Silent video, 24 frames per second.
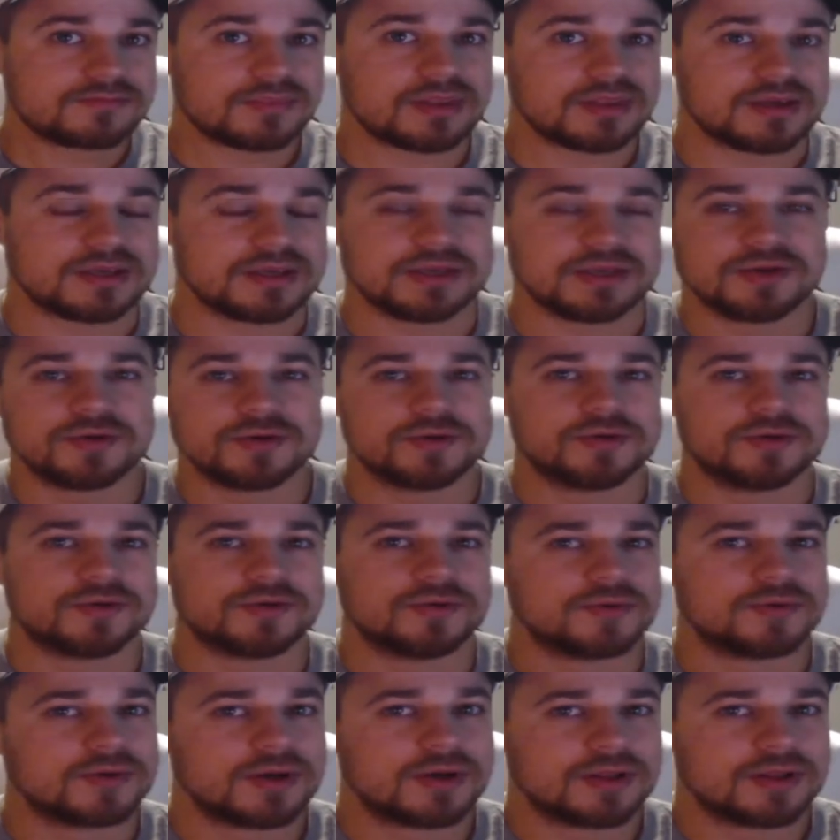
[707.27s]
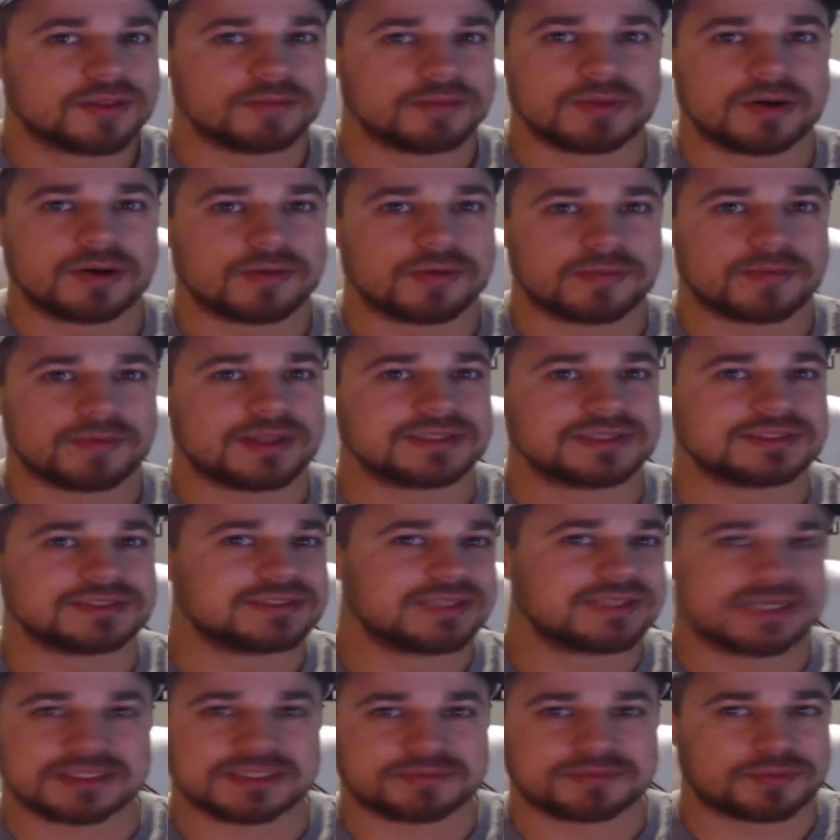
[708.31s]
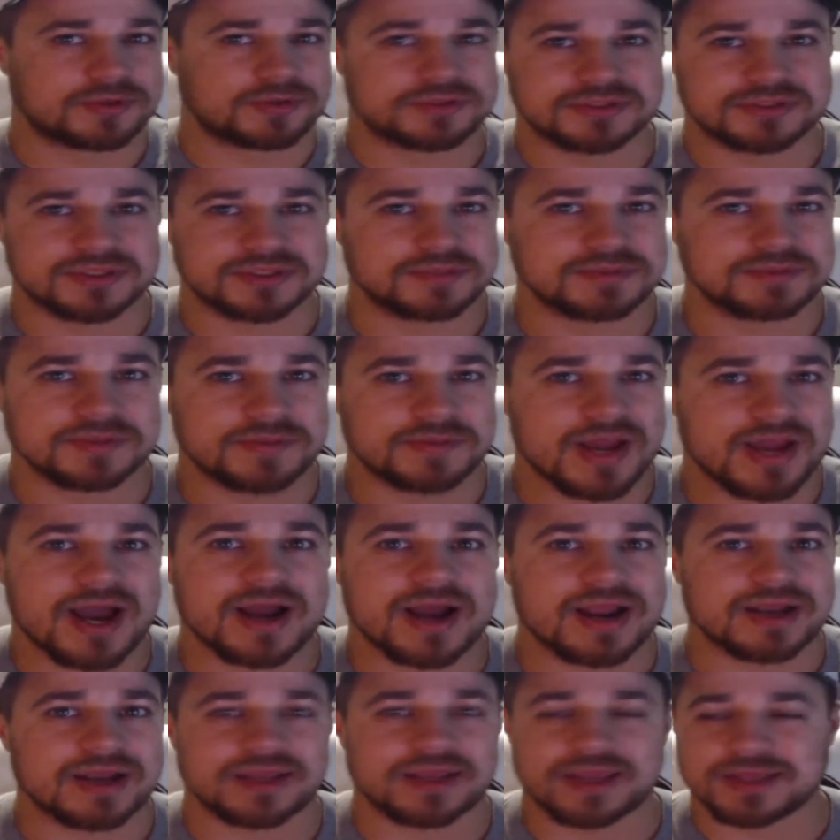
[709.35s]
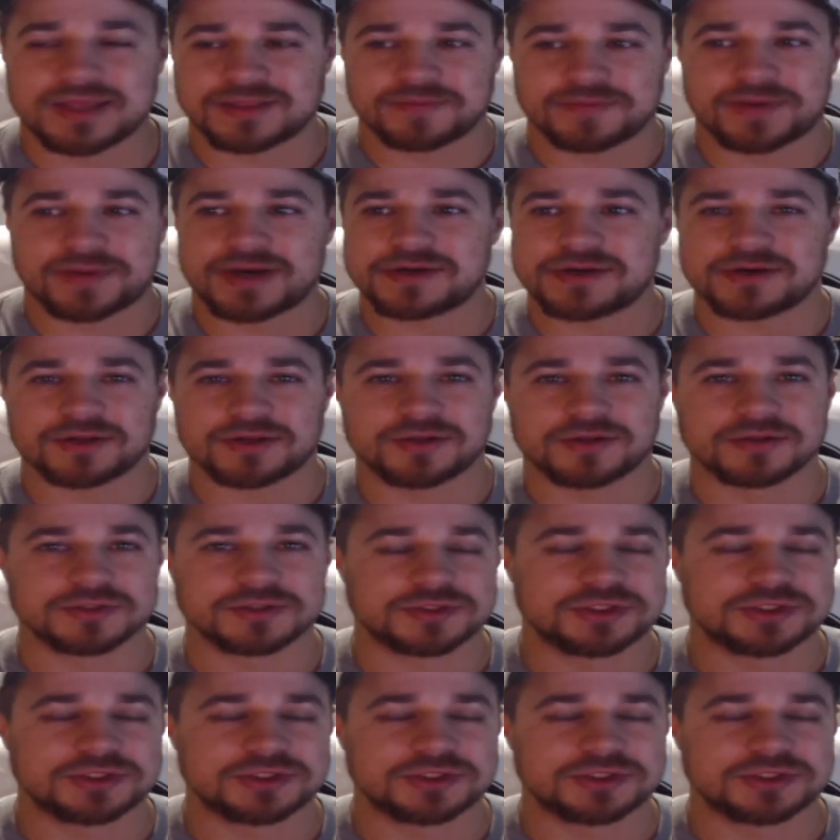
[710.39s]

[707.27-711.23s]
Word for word: he knew the milkman's next person up the bat and he had the binder closed.